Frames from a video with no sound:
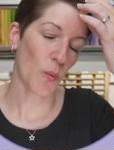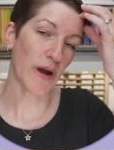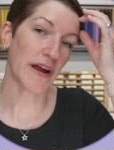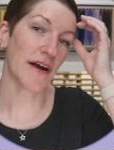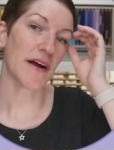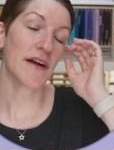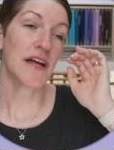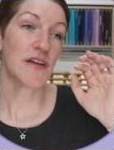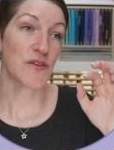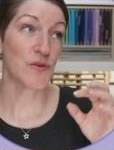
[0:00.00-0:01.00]
where
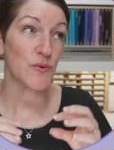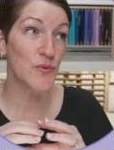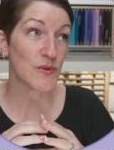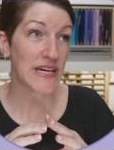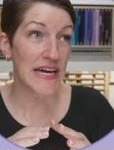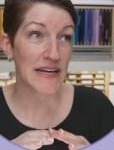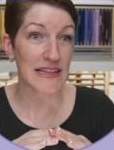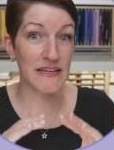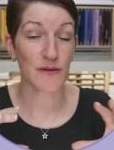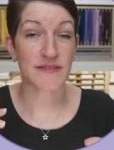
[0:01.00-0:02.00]
you get
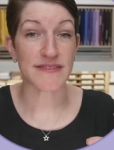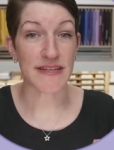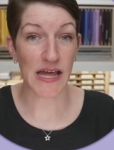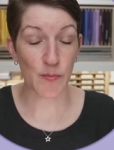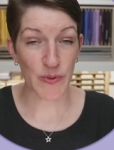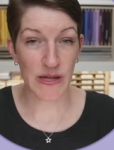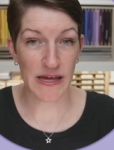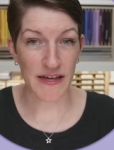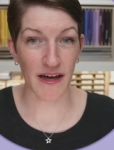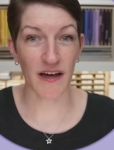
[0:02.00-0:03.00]
a little
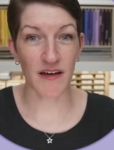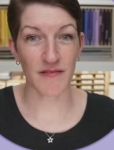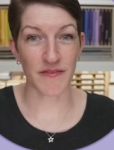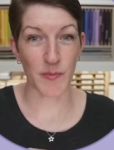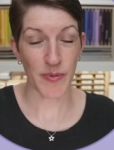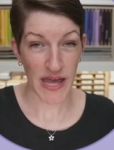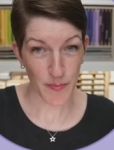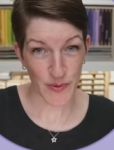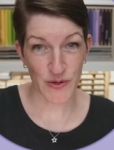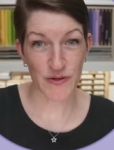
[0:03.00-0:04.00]
sampling of the
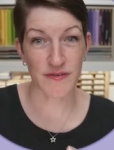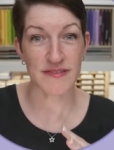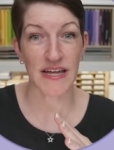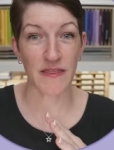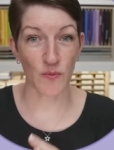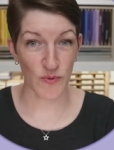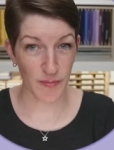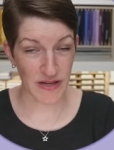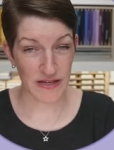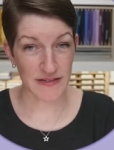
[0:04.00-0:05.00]
papers and the
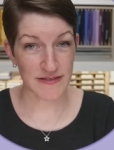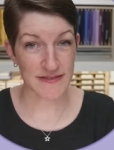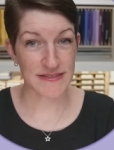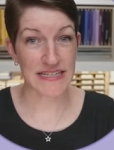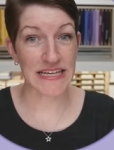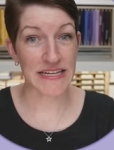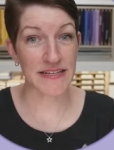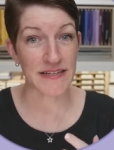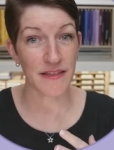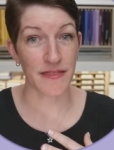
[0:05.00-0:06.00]
ribbons
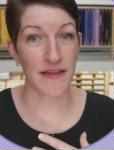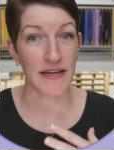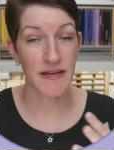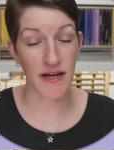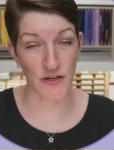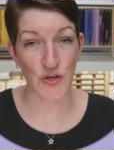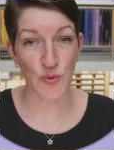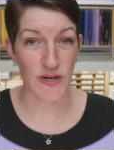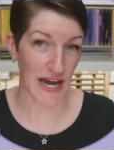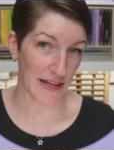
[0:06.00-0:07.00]
in an, a
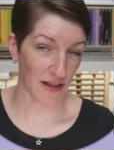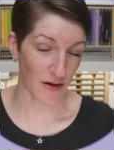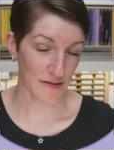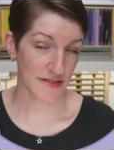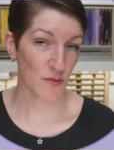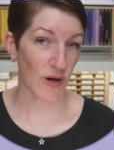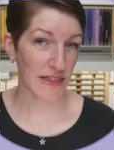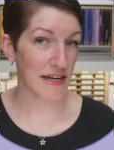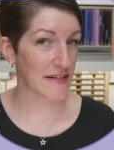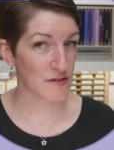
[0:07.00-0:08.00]
new catalog. So, the
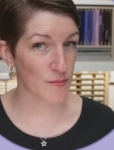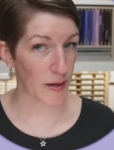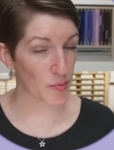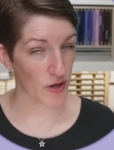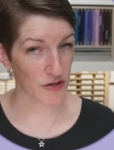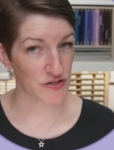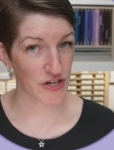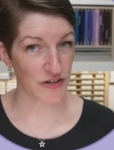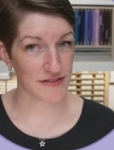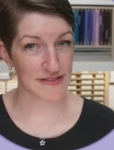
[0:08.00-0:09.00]
way that I do my product
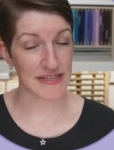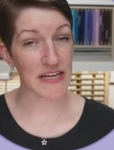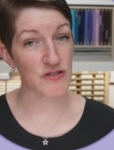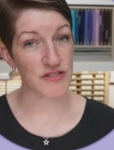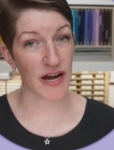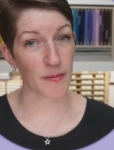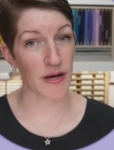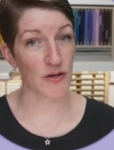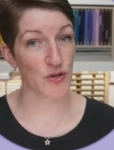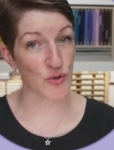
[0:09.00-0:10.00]
shares is each
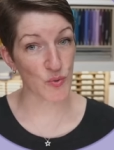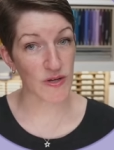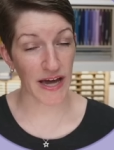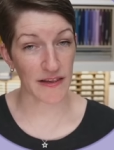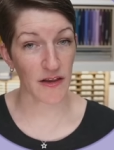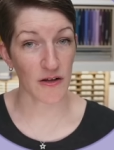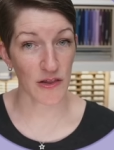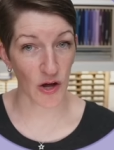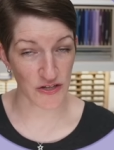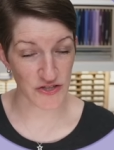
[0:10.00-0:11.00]
time a new catalog
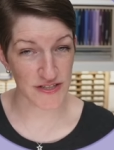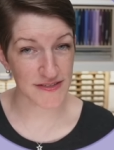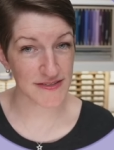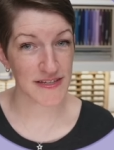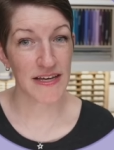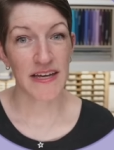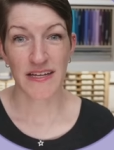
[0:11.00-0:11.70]
launches,